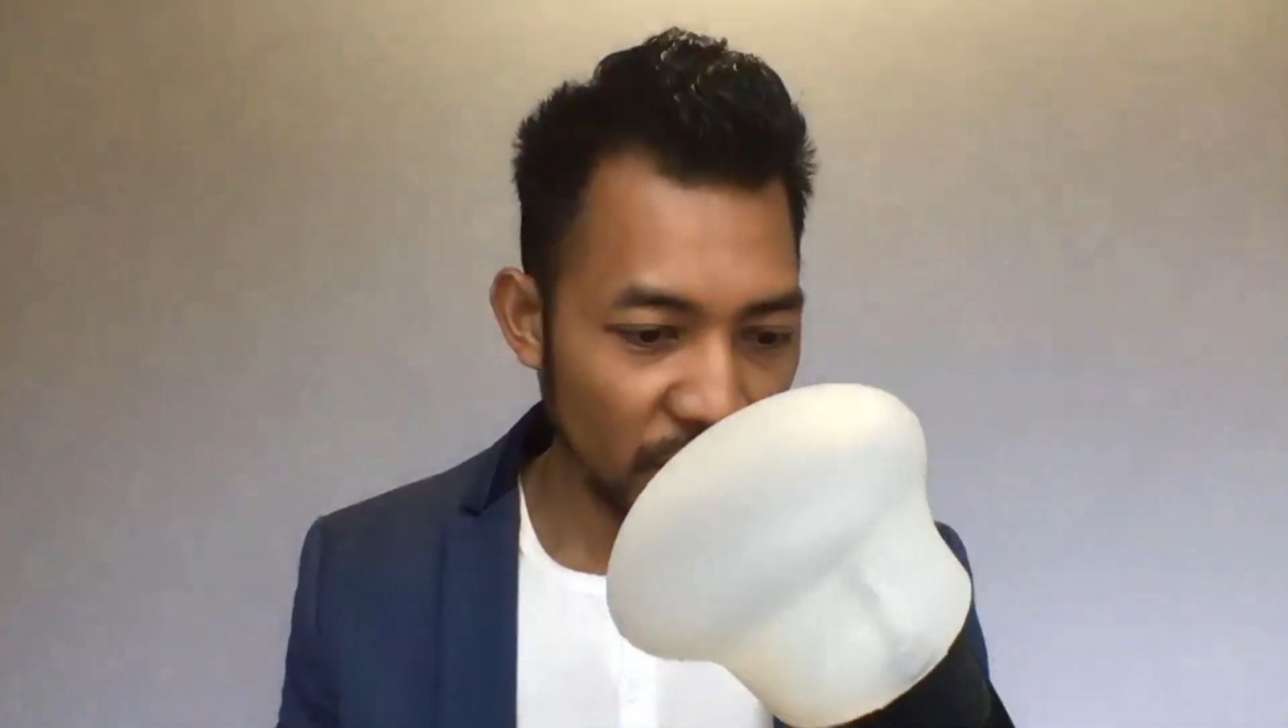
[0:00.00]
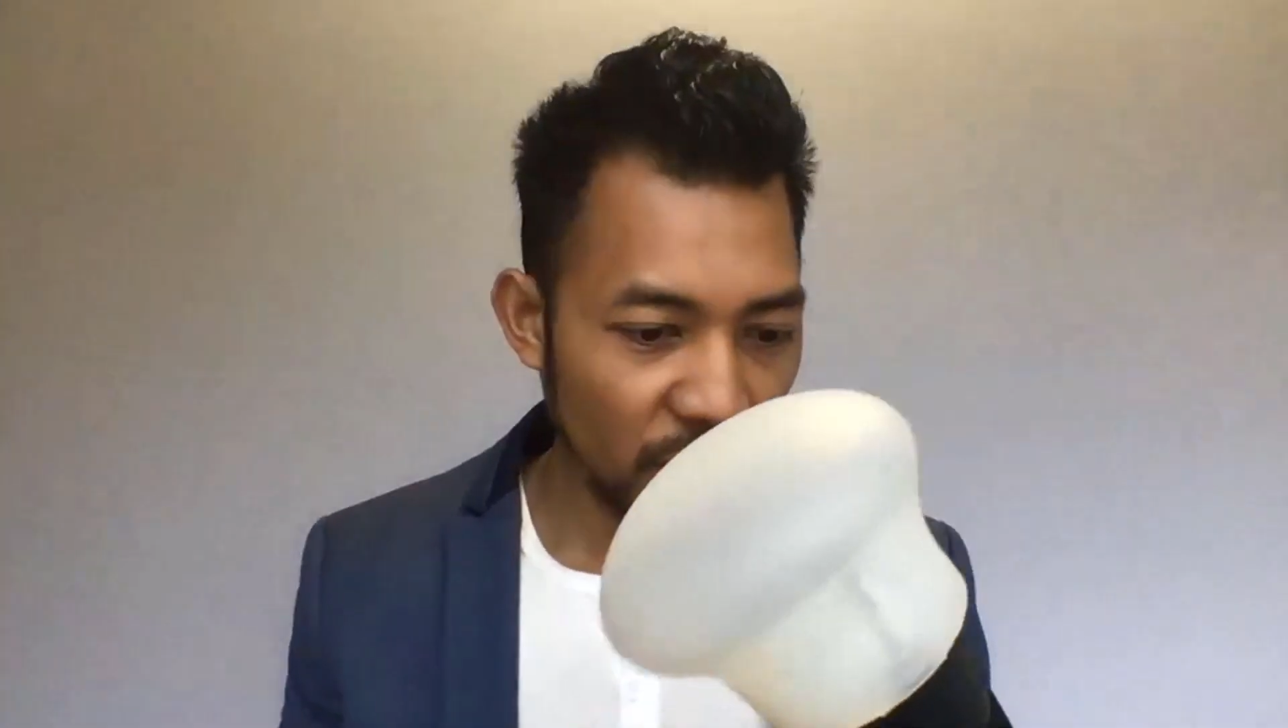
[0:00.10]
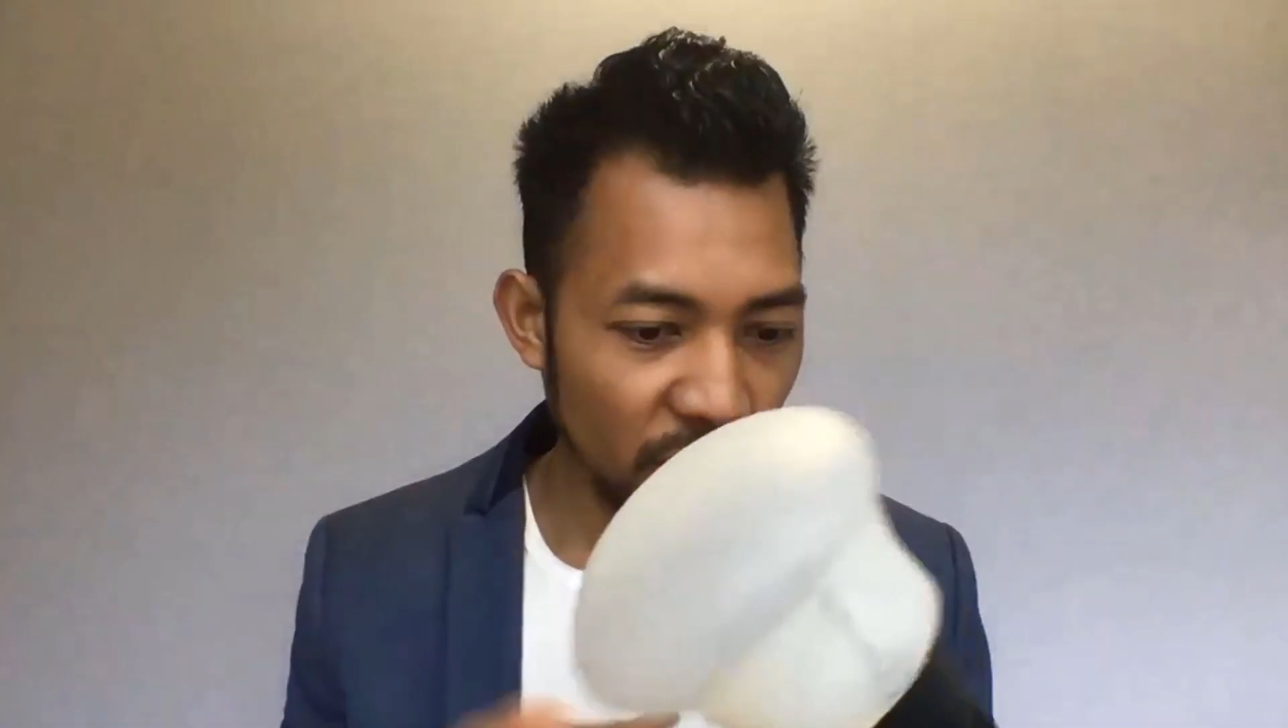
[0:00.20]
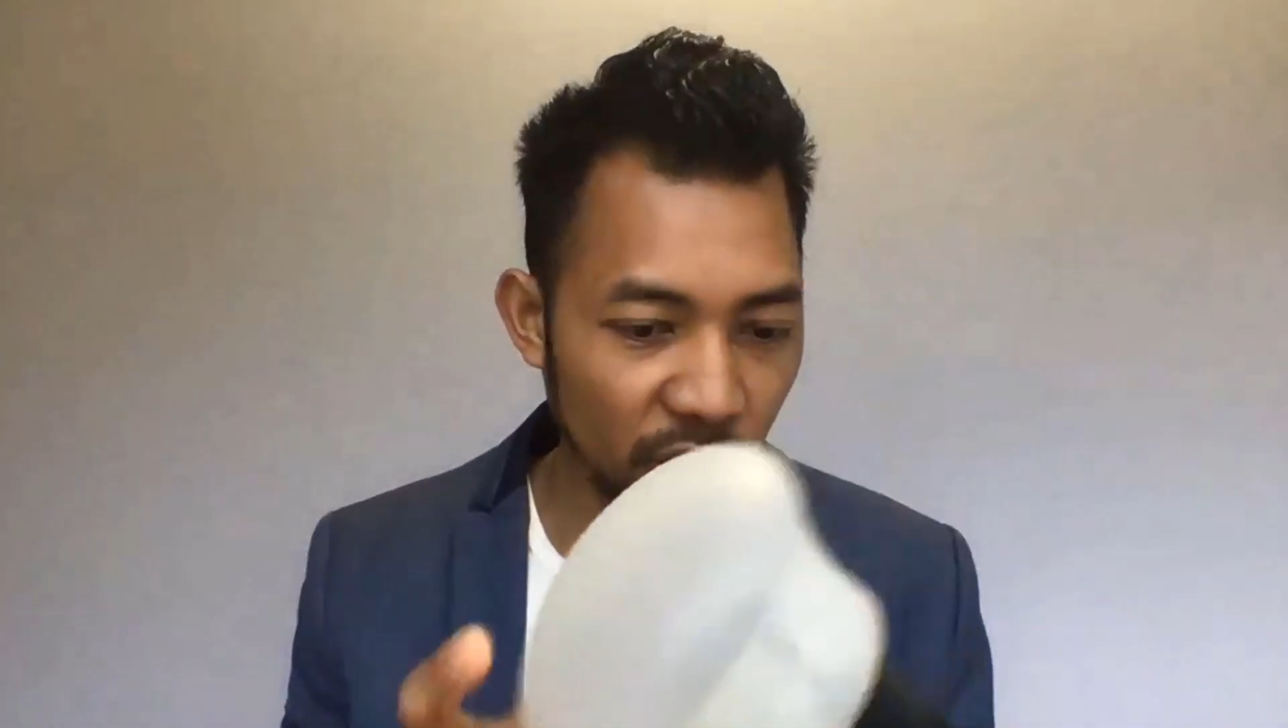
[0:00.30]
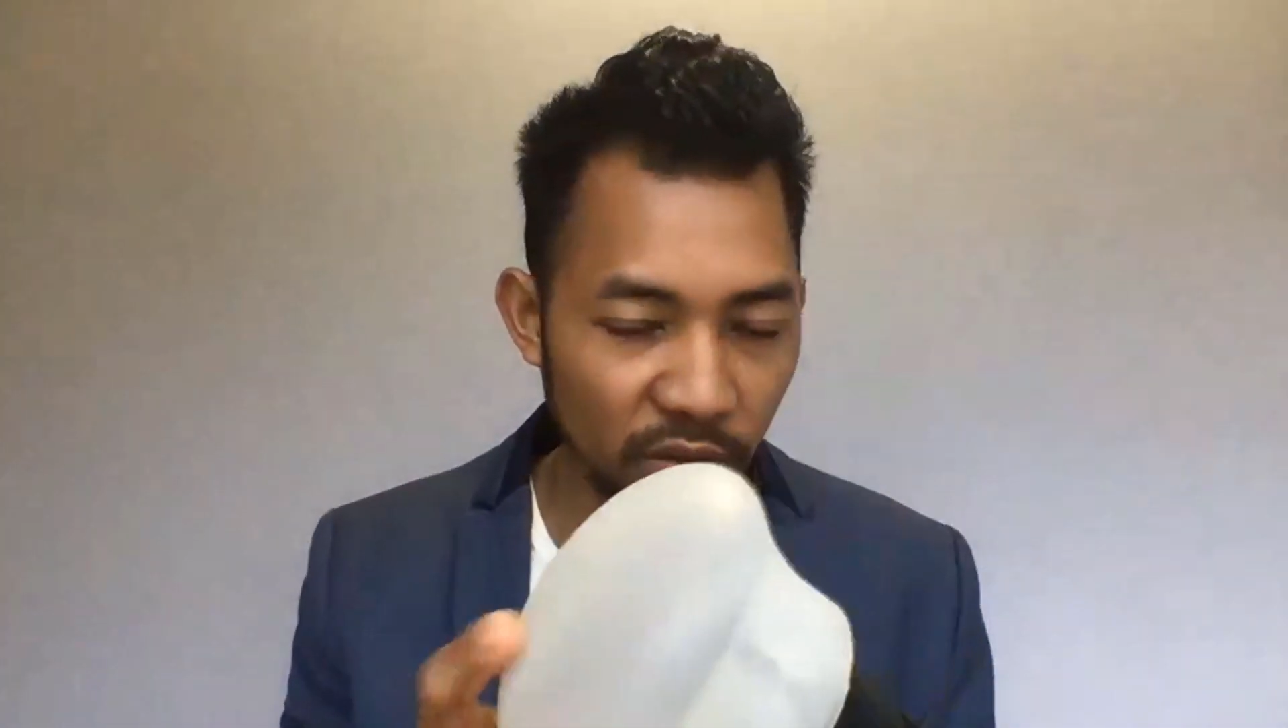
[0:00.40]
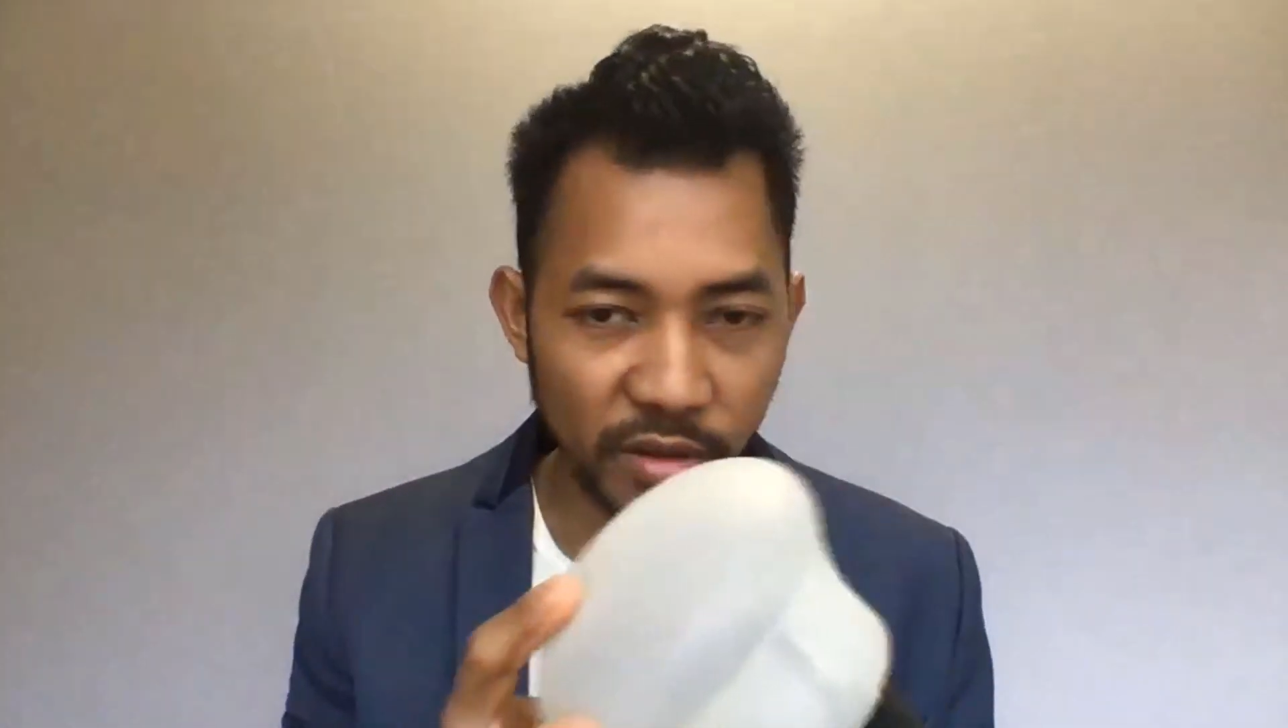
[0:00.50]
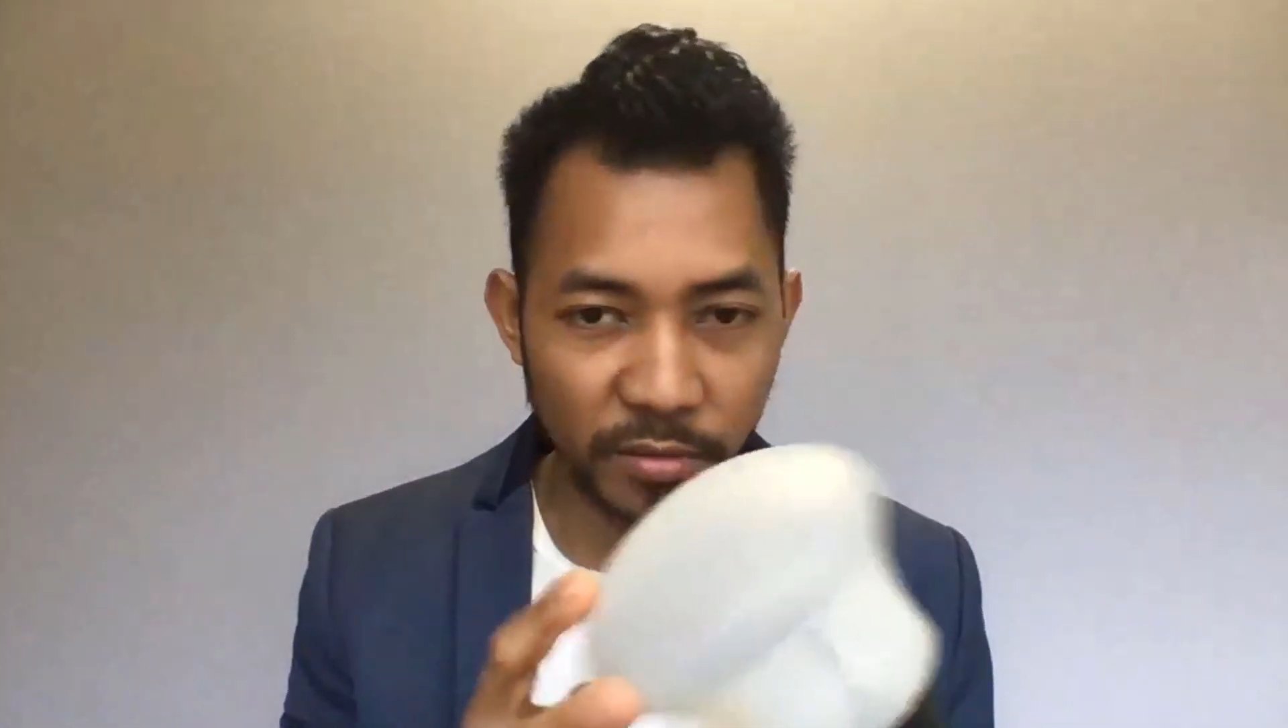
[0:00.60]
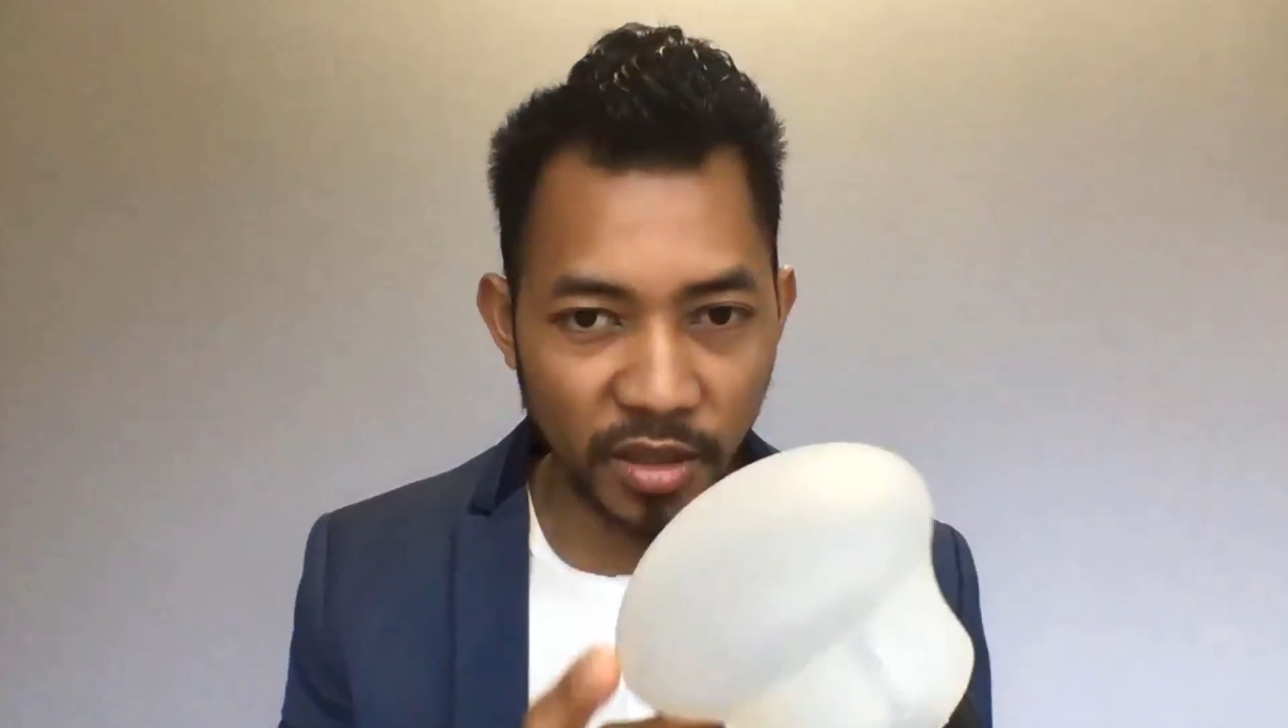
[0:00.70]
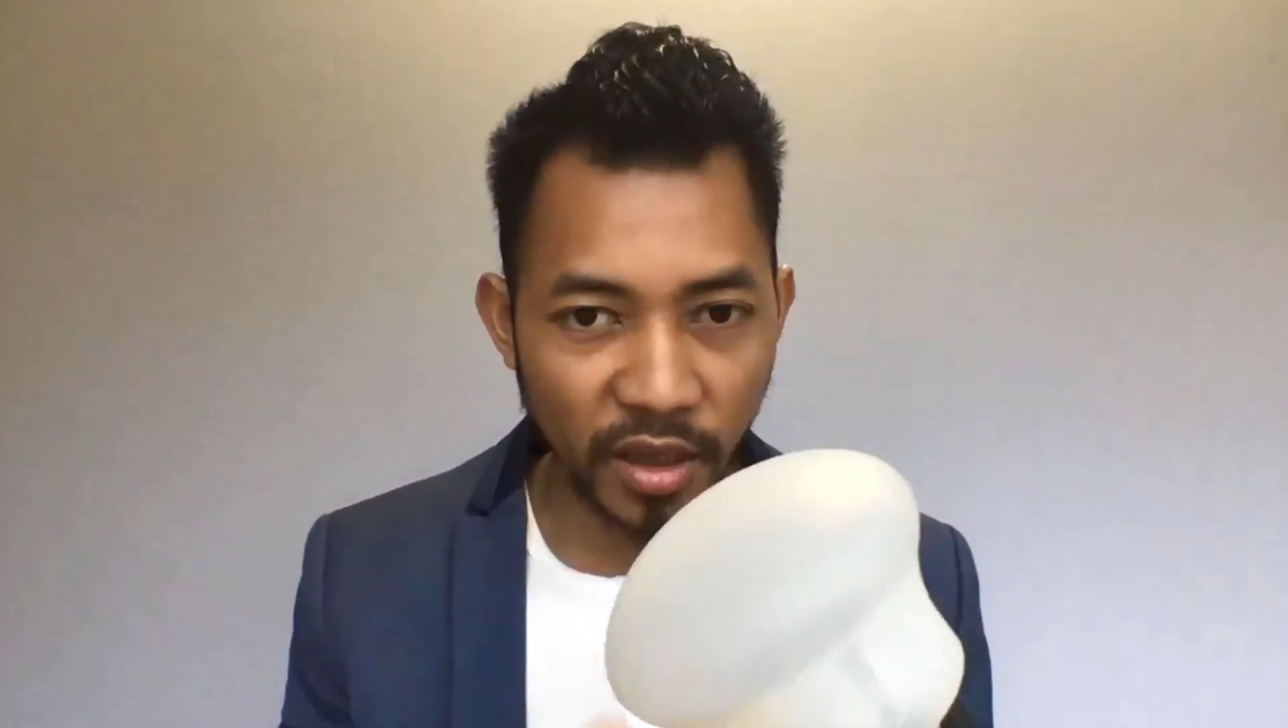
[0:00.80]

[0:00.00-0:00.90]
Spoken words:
rule in terms